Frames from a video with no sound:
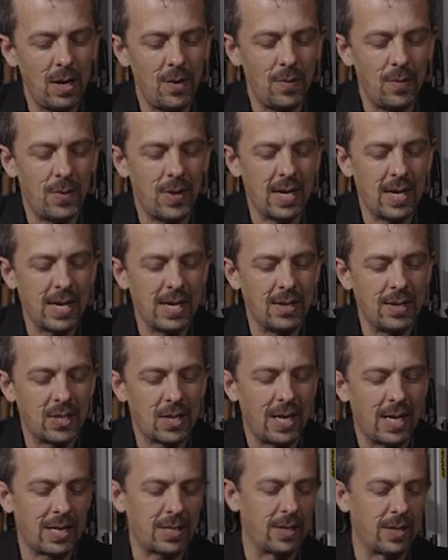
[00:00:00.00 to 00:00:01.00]
the
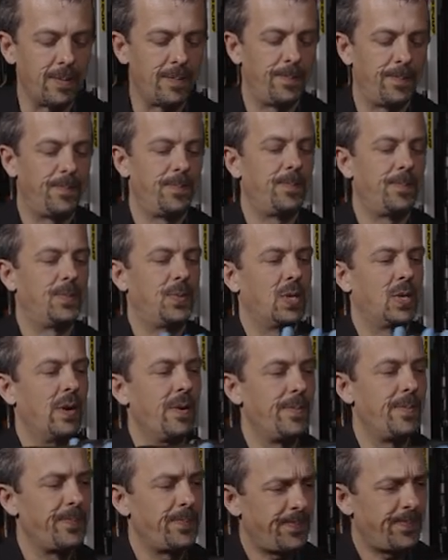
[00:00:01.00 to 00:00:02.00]
selector. So